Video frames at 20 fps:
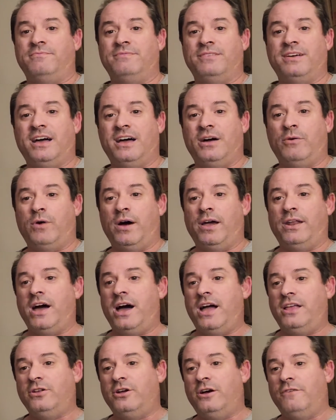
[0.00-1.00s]
Why
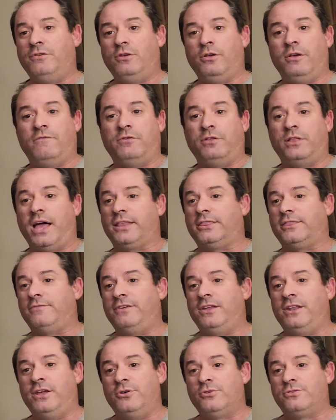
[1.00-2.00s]
not? You know, if you like the
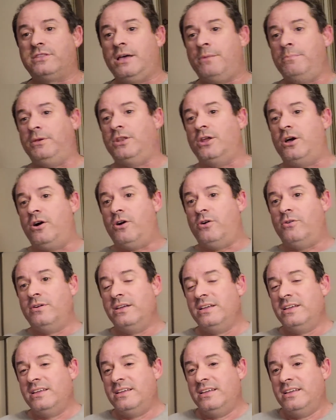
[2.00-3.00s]
videos, let me know.
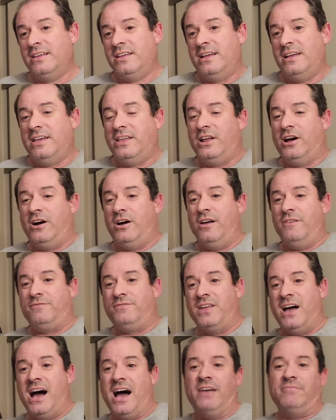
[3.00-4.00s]
You know, if
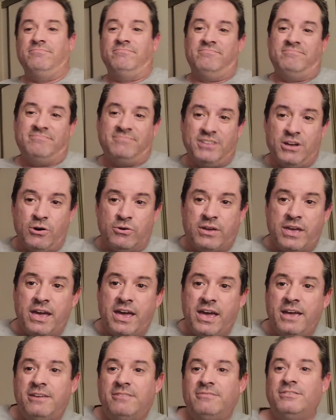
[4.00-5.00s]
not,
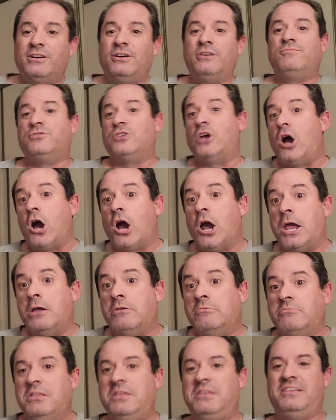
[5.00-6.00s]
okay, you know, sorry.
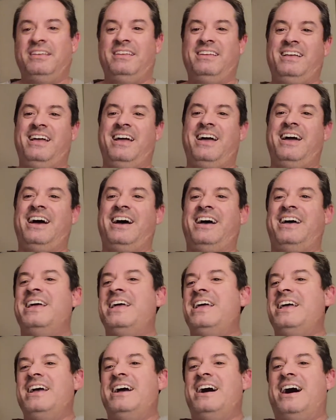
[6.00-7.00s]

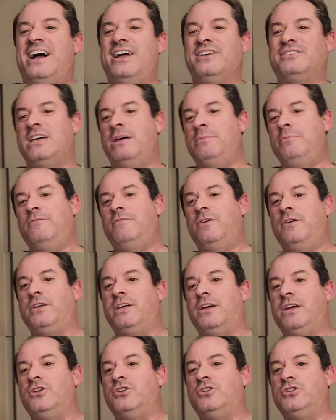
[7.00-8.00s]
I just thought it'd be fun to
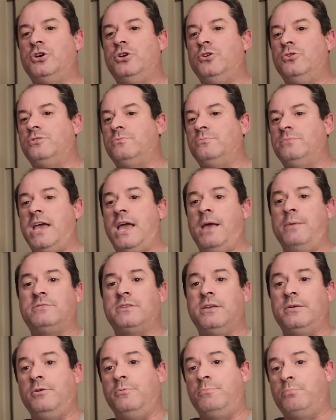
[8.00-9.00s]
kind of show you some games
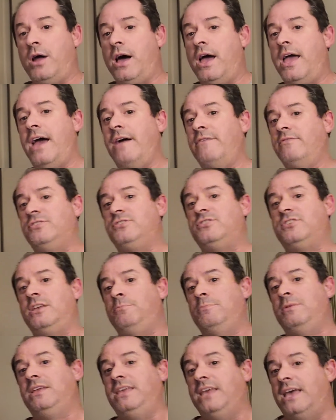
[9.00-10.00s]
that you probably haven't seen
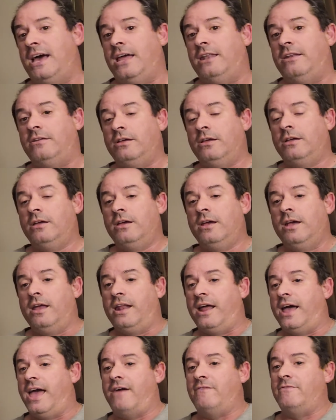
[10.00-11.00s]
me yet, and
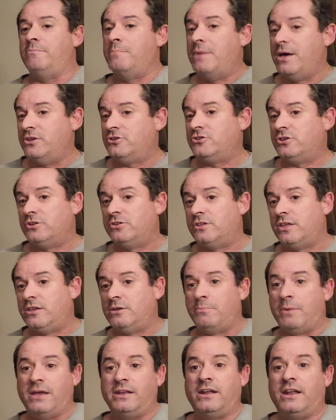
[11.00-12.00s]
I haven't mentioned, that you
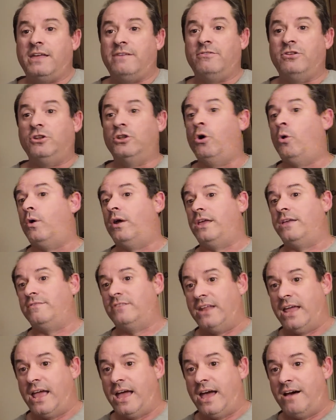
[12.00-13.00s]
might not even know I even
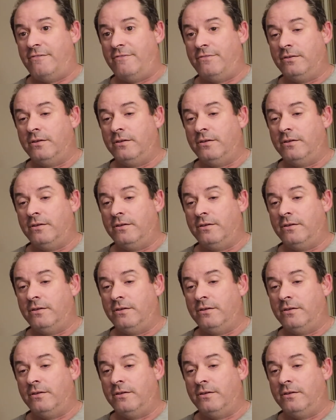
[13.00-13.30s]
have.